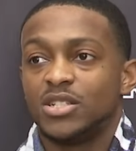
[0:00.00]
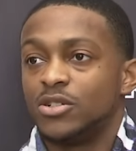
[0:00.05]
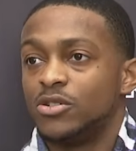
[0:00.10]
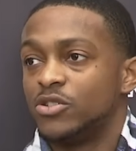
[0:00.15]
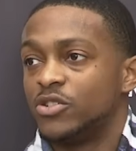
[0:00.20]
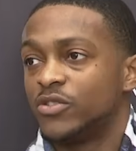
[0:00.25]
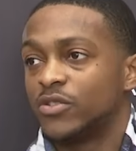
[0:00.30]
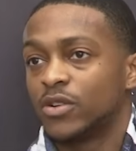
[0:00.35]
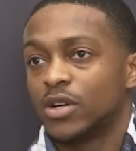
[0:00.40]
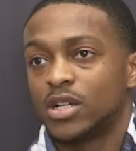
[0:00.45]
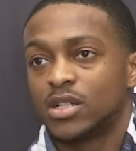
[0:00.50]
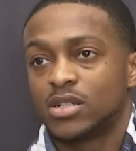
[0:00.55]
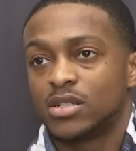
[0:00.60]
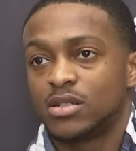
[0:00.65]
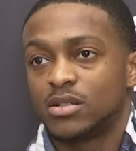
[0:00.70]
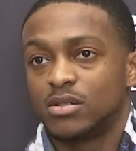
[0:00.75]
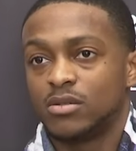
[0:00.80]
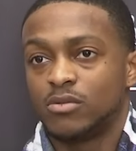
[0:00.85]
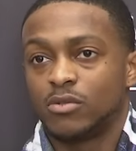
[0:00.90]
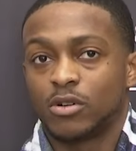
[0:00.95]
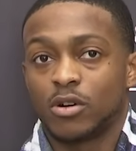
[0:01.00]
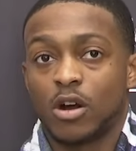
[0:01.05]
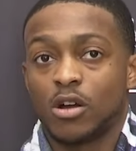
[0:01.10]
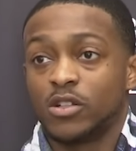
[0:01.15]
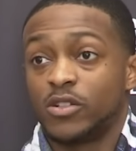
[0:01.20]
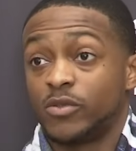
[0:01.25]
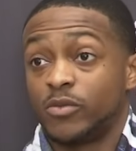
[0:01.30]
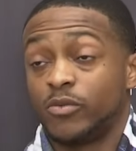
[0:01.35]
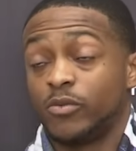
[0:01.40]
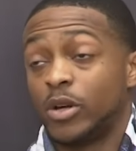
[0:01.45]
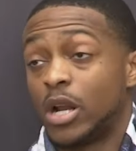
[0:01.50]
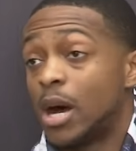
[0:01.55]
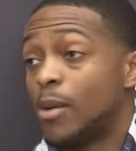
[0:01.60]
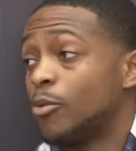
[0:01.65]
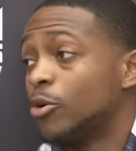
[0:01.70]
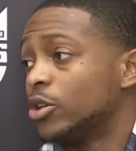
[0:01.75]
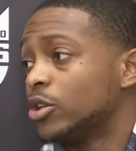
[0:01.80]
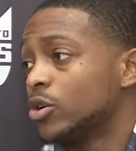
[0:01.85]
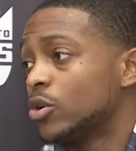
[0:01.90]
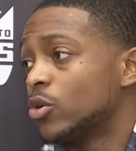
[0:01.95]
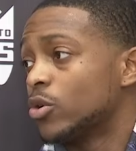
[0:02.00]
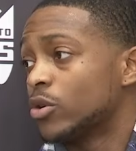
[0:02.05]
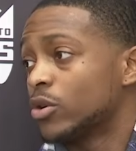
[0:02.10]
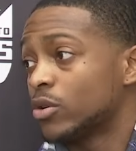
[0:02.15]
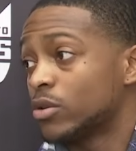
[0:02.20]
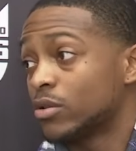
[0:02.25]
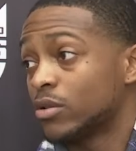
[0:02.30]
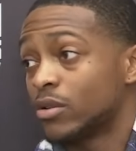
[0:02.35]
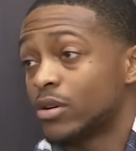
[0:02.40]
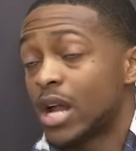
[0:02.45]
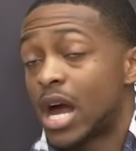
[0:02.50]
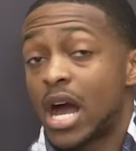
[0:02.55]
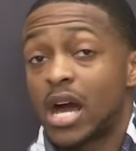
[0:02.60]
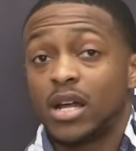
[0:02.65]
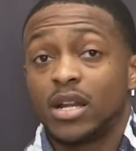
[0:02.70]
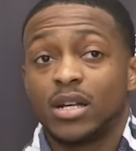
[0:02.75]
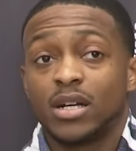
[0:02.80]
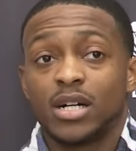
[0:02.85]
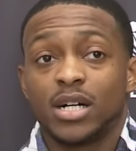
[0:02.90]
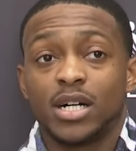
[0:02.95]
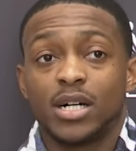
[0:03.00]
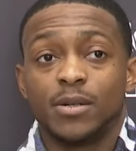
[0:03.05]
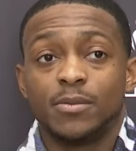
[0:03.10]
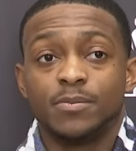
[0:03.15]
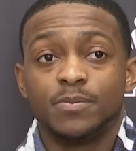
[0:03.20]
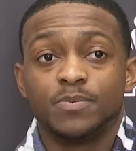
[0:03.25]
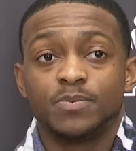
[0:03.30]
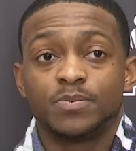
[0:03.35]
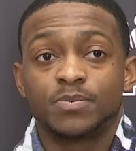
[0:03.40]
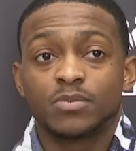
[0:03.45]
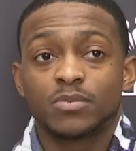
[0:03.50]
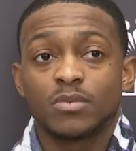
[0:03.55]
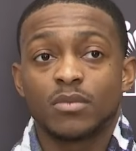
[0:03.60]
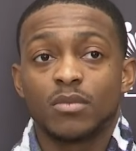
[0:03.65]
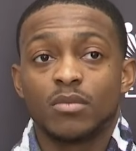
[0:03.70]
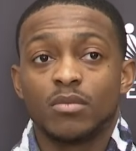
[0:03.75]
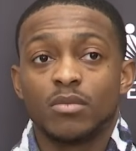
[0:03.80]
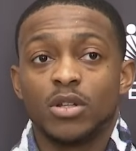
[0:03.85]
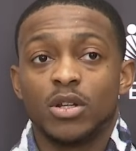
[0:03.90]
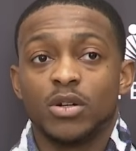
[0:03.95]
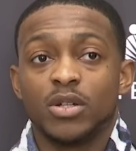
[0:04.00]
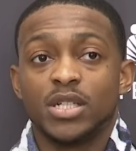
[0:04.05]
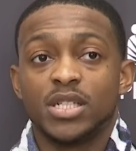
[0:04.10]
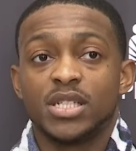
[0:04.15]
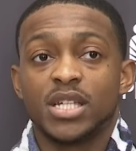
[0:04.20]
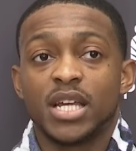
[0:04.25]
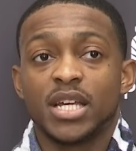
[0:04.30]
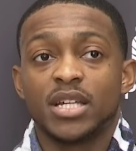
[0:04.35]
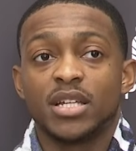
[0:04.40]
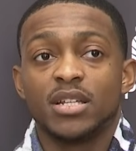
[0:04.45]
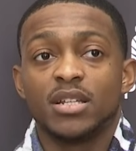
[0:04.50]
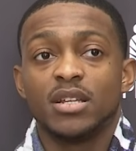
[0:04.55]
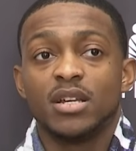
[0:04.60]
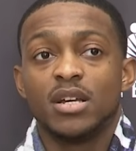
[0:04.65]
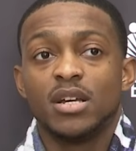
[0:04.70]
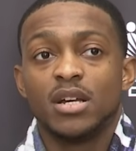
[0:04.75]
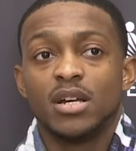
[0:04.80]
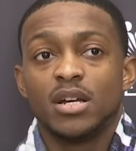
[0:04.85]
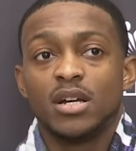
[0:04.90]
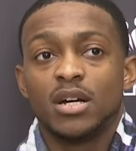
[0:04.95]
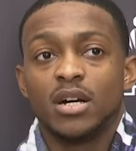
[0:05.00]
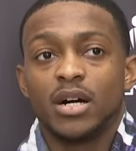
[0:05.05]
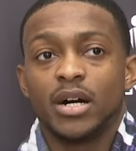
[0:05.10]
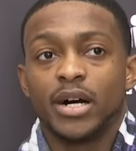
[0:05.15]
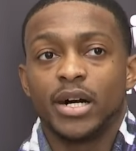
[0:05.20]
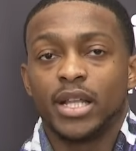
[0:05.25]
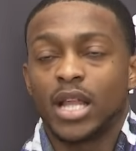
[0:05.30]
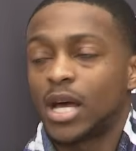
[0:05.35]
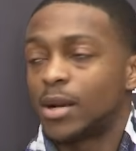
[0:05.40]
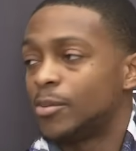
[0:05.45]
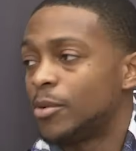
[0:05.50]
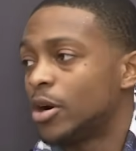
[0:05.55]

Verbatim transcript: huge for us, regardless of when I'm on the court or, or not. Um, you know, he's taking. Uh, a lot of